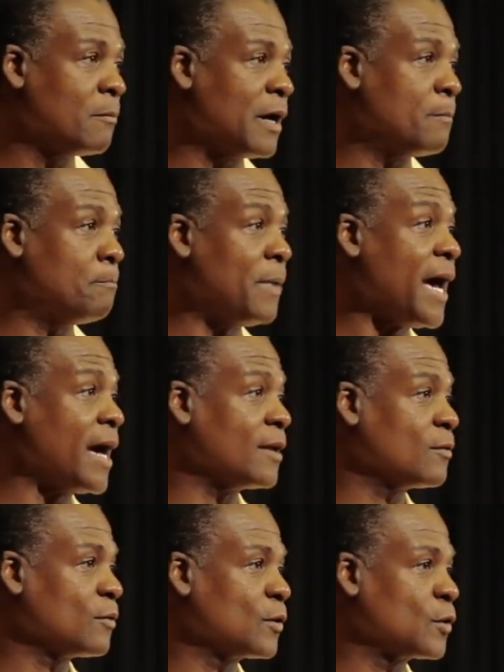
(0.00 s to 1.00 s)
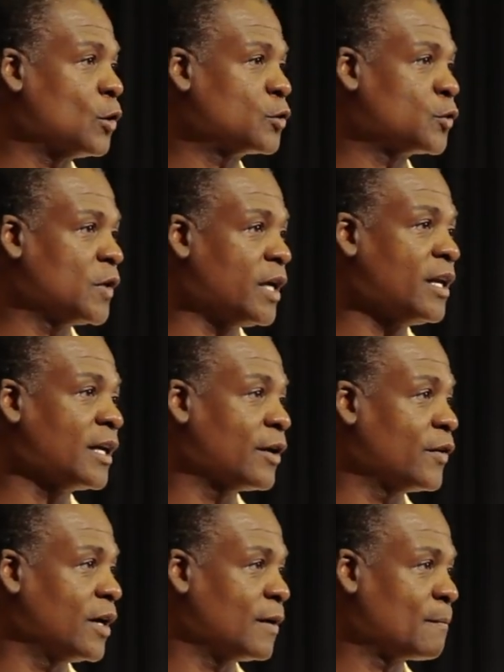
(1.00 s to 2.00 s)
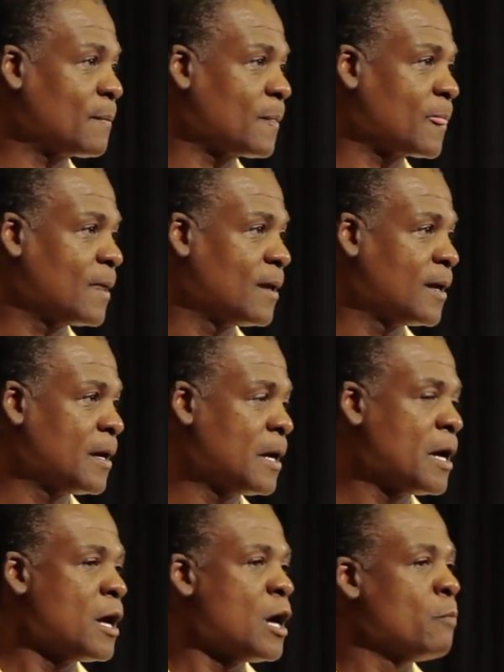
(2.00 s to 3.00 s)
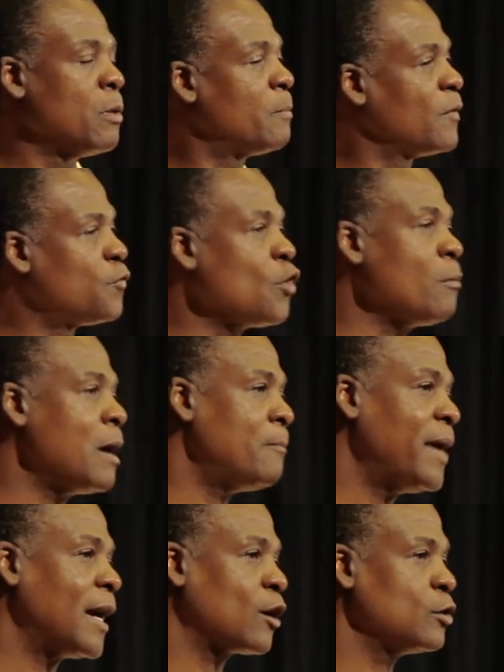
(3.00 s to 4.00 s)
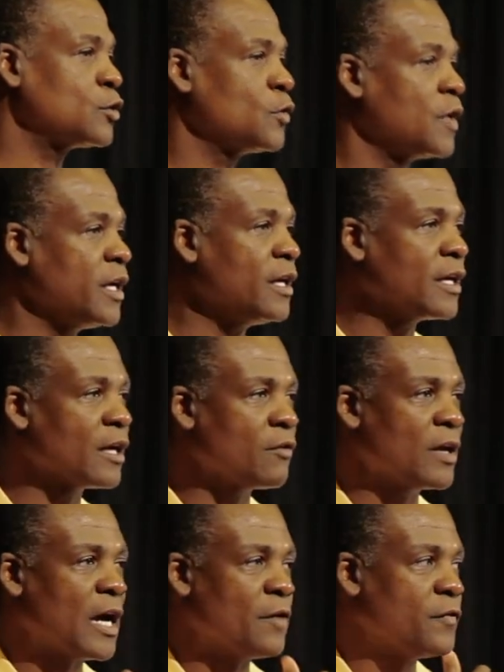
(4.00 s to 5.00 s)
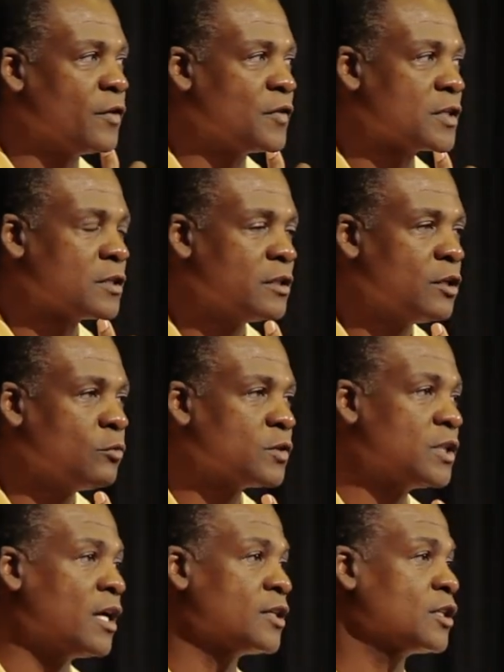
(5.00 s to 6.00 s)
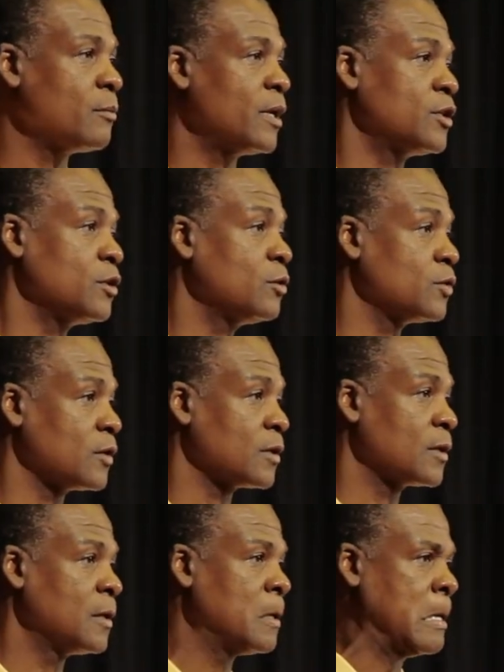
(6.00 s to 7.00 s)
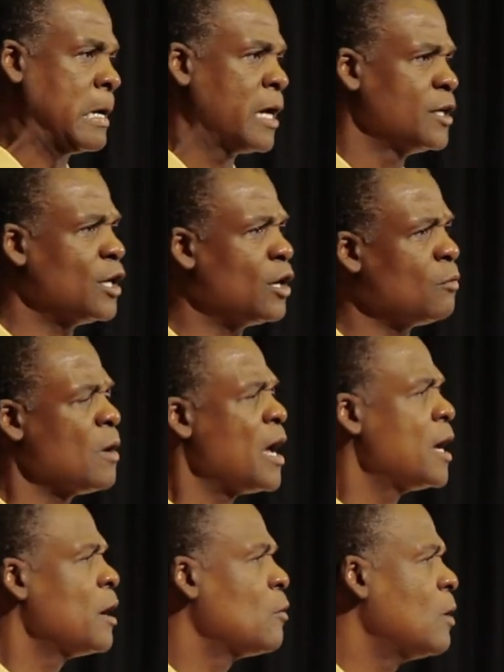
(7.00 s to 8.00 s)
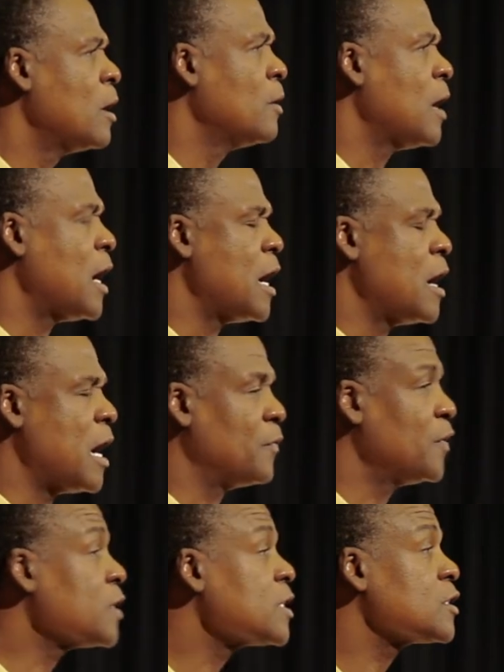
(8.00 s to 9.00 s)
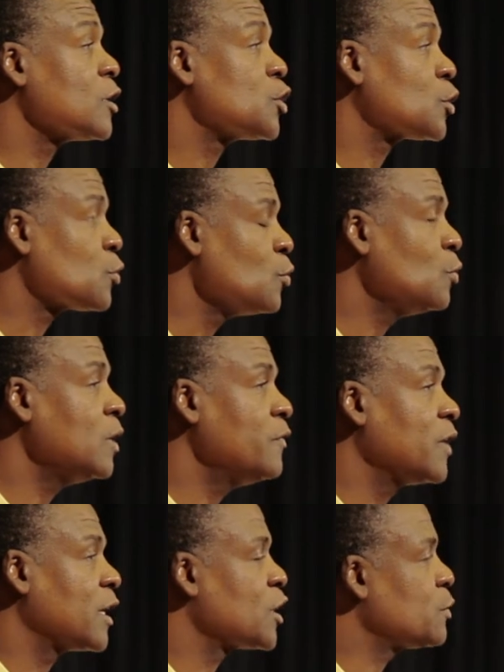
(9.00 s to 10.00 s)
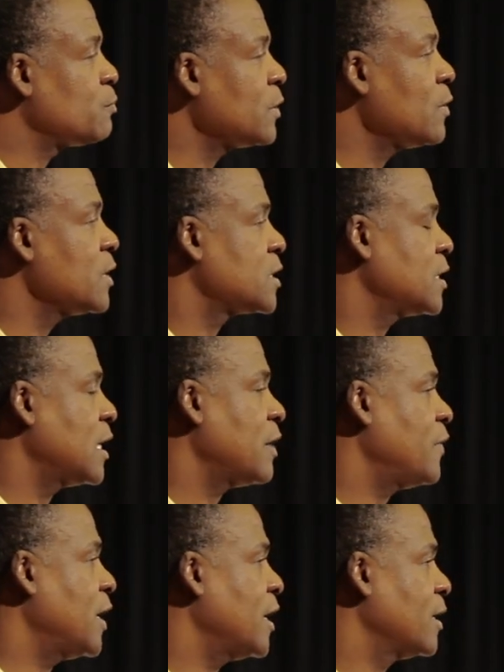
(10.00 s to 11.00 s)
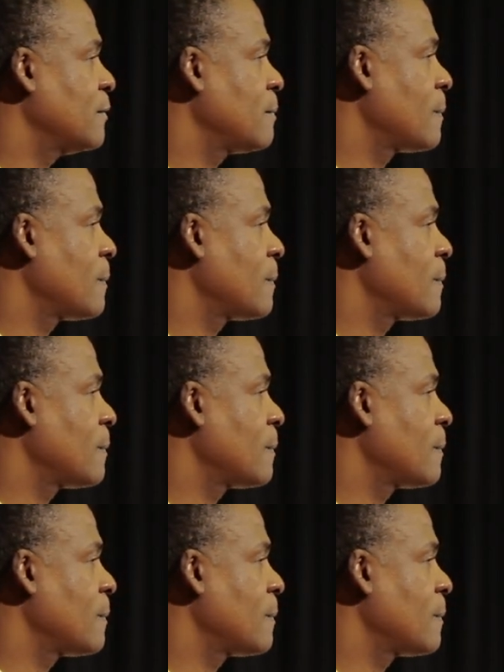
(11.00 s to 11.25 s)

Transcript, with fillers: my bat goes through the hitting area. But before my back goes through the hitting area, I feel this little touch on my shoulder. Now, this is a true living experience that I've had.